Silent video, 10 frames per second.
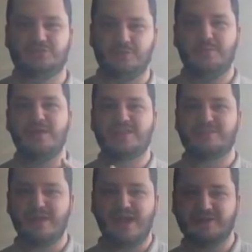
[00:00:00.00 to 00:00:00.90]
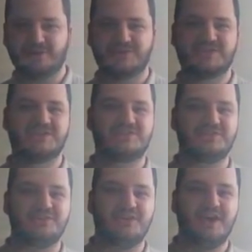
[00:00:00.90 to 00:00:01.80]
from a mathematical
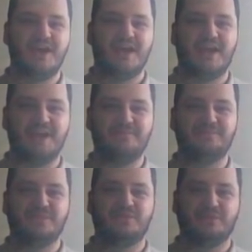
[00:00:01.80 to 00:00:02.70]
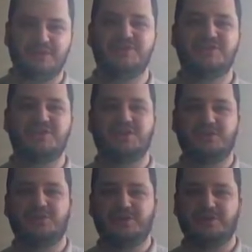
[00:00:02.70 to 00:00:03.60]
sister, and religion,
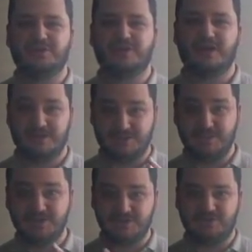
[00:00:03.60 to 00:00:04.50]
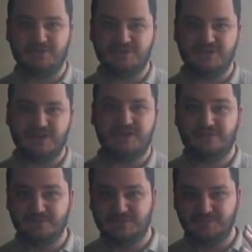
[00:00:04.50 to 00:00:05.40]
including especially Christianity,
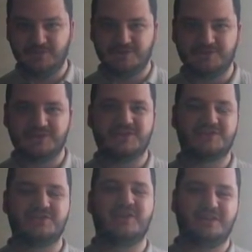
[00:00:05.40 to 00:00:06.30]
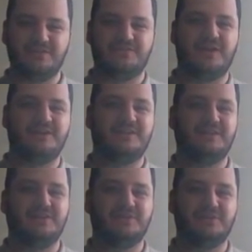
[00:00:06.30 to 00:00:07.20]
from a spiritual sister, and then finally
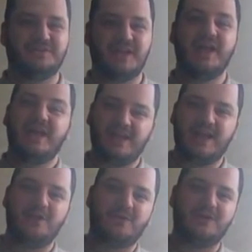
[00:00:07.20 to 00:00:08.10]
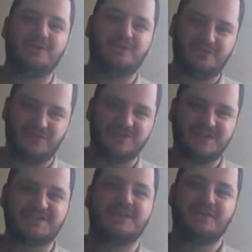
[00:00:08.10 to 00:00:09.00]
he concludes that, and I want to learn
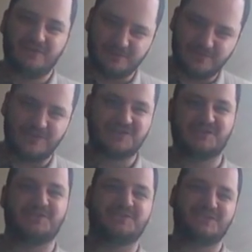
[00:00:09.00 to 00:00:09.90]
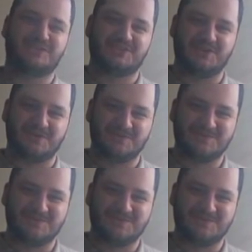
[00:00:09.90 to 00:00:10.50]
physics from a physical sister.